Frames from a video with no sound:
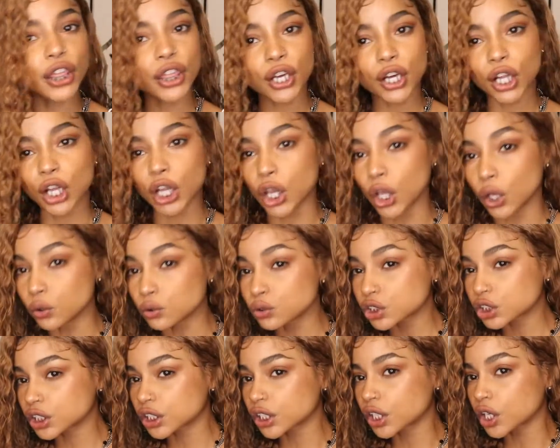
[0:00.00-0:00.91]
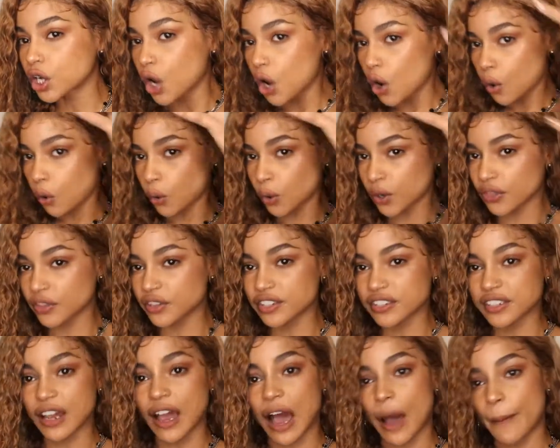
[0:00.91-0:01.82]
the closure or
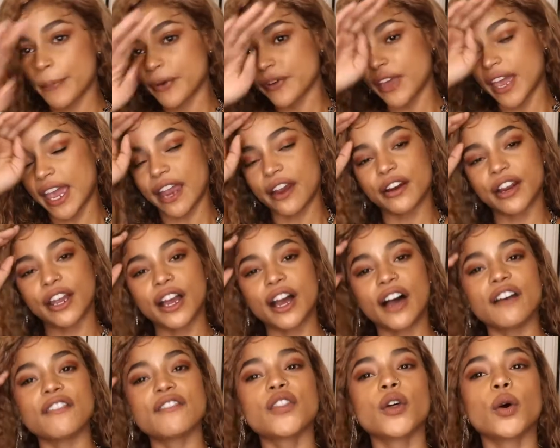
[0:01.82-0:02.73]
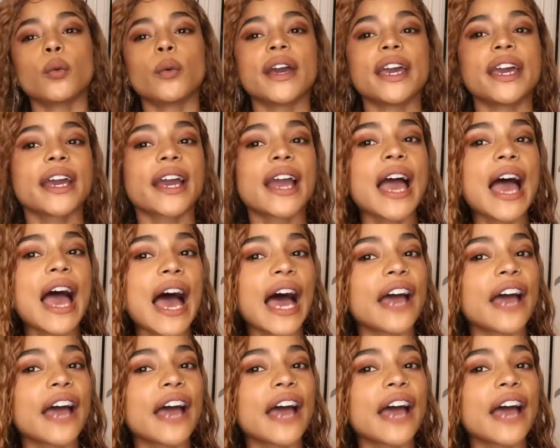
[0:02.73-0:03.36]
the top area of the wig.